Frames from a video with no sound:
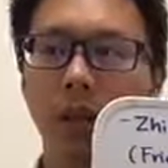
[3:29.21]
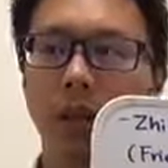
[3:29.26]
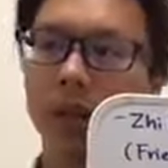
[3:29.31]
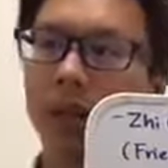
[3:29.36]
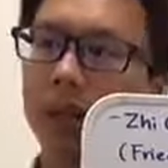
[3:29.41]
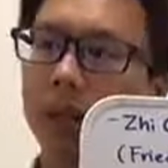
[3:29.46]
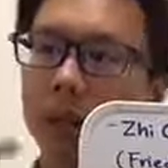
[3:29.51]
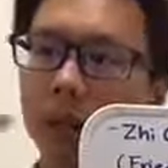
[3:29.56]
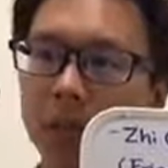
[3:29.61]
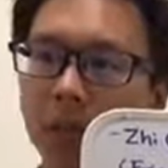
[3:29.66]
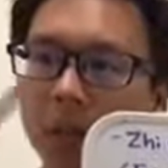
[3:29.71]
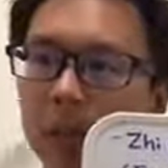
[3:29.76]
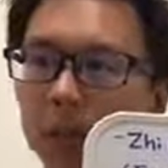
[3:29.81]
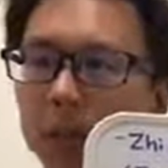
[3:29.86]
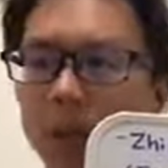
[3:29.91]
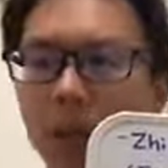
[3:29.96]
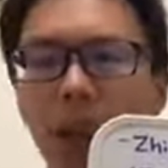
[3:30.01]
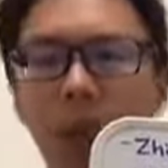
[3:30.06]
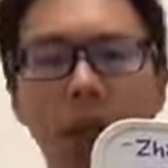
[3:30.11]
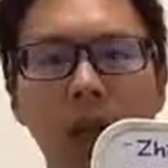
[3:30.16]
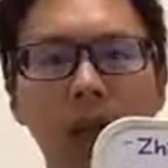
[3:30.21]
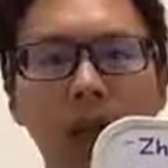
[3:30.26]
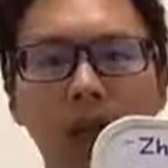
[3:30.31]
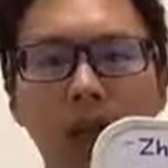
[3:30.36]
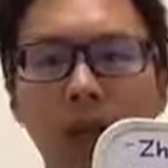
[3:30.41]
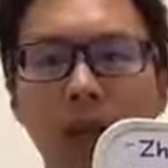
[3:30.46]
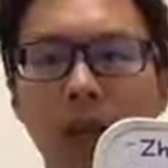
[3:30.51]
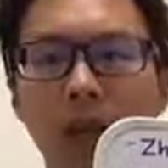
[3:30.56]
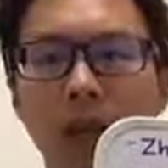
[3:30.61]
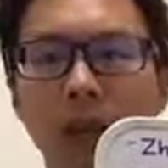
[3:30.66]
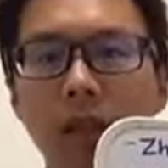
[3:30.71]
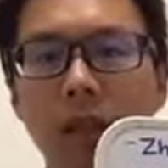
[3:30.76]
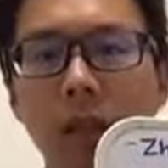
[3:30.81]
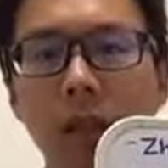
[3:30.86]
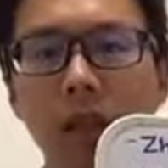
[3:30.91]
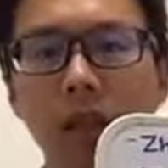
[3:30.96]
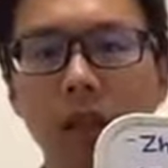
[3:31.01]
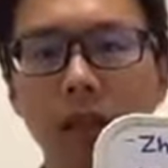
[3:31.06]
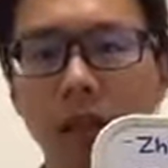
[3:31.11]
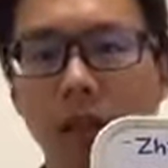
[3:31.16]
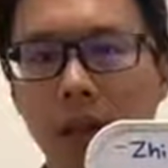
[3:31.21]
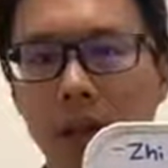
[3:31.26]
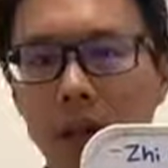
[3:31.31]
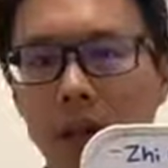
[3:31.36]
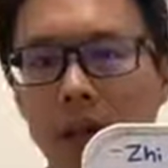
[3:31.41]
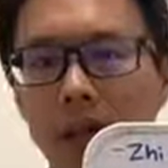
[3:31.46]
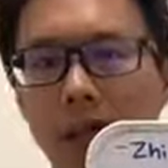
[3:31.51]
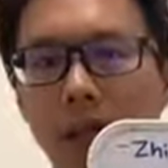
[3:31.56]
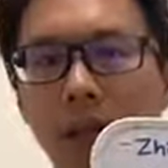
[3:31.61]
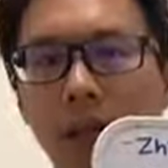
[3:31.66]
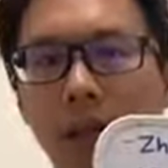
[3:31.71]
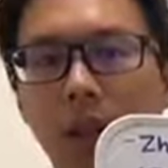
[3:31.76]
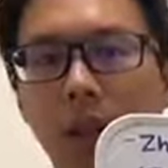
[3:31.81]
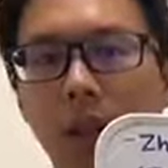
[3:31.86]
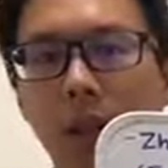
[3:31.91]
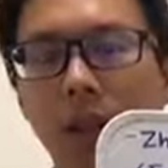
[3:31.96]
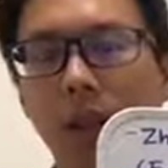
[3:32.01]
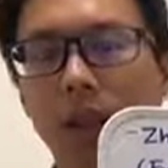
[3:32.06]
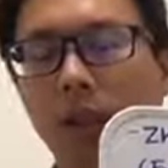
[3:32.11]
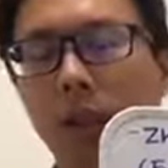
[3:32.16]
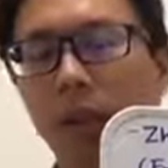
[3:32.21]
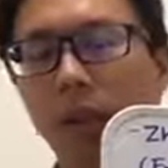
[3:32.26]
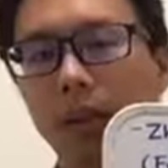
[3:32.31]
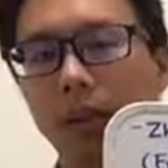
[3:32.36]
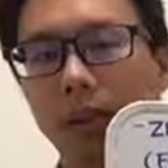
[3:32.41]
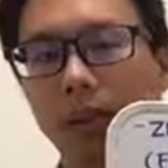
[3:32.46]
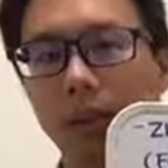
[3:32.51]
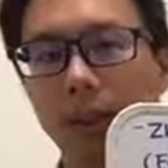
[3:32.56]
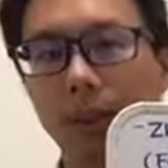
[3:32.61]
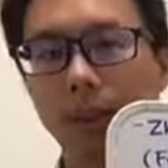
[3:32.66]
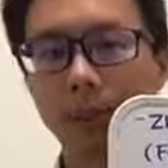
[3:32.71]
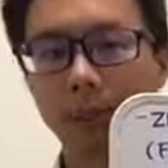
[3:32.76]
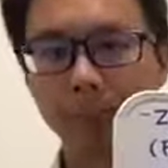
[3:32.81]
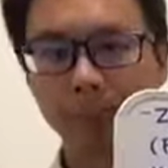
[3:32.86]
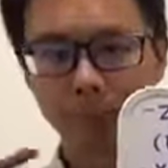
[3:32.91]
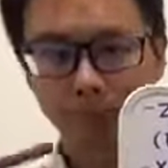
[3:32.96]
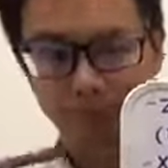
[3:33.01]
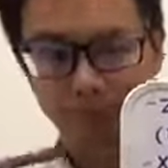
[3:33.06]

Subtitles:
these will not have any side effects. And